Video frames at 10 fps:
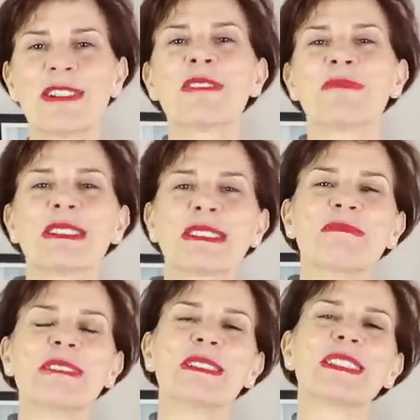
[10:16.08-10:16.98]
long, but uh,
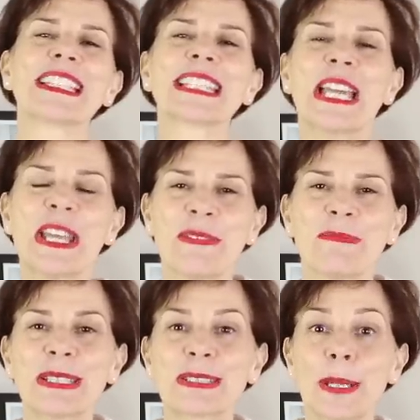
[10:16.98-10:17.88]
we know that.
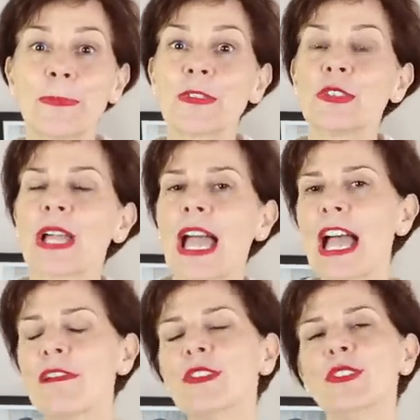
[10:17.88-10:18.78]
But, um, you know,
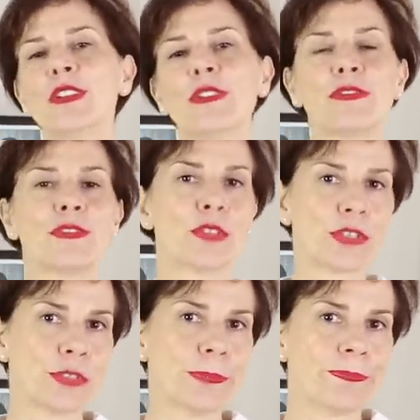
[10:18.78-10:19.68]
have a look for
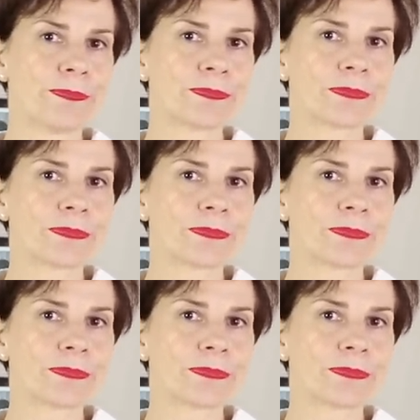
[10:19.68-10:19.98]
you,